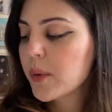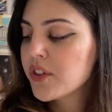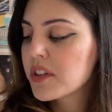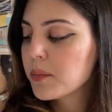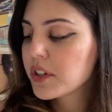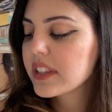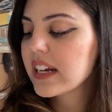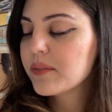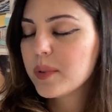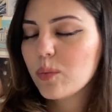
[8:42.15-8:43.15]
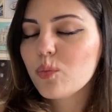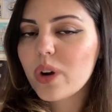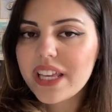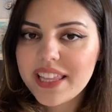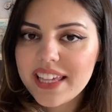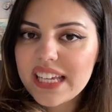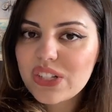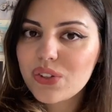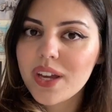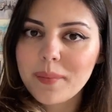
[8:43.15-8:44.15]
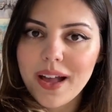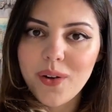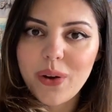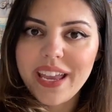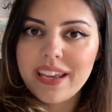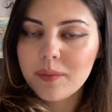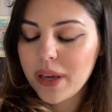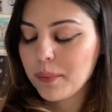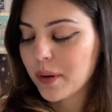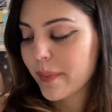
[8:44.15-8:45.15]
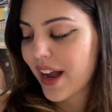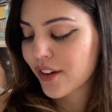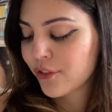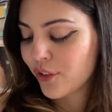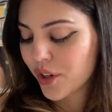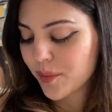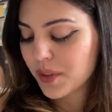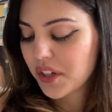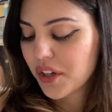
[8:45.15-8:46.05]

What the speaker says: which is a book that I've been waiting to come out in paperback form